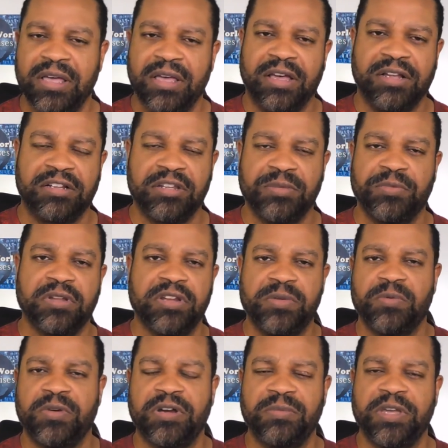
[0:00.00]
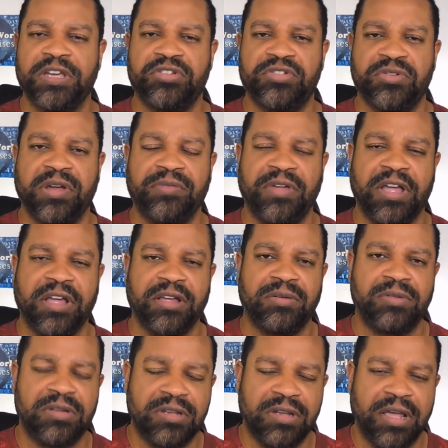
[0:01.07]
I typically want to make sure I, I
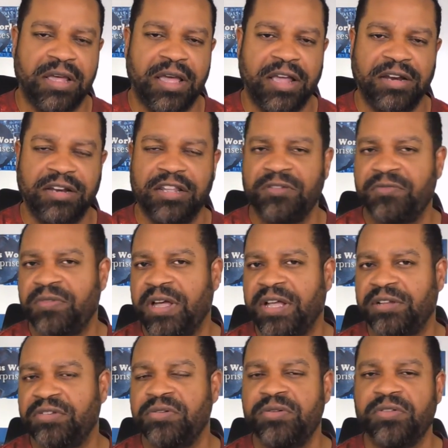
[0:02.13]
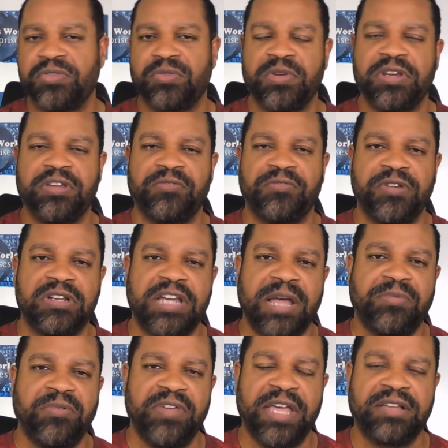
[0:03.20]
can identify two to three different
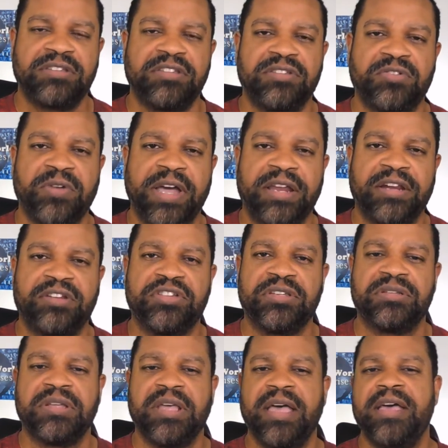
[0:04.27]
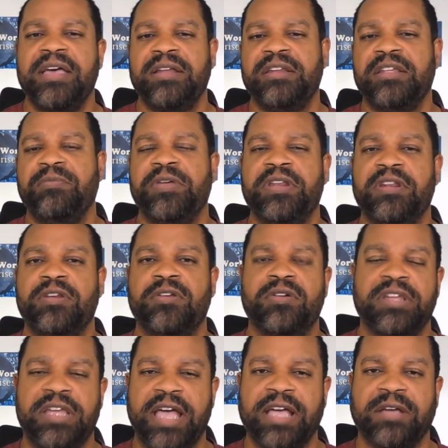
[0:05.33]
type of exit strategies depending
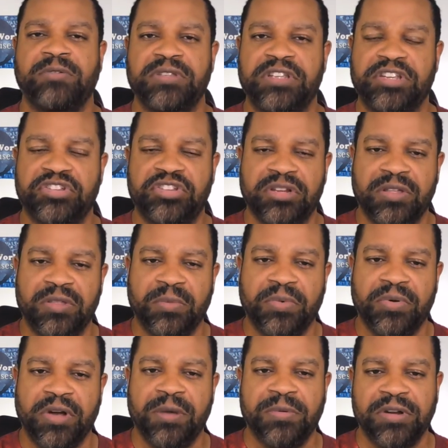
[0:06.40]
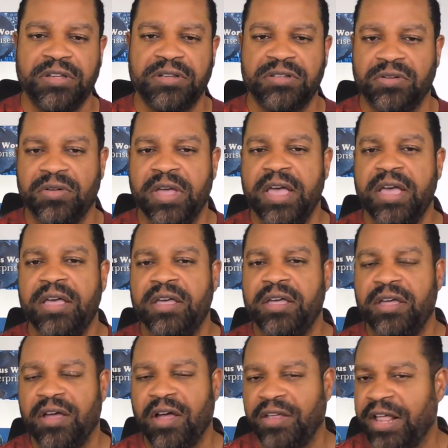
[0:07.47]
on the acquisition of the property. So
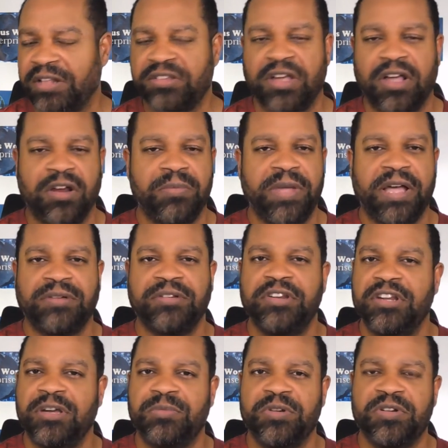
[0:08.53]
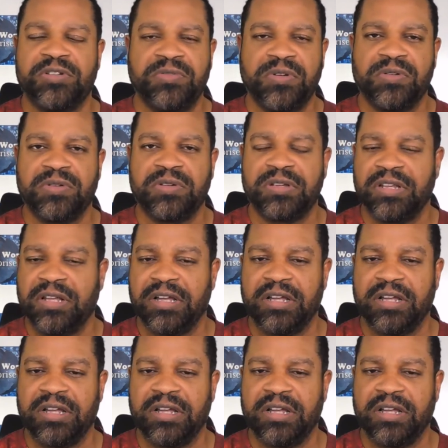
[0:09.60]
that's all about the numbers, folks.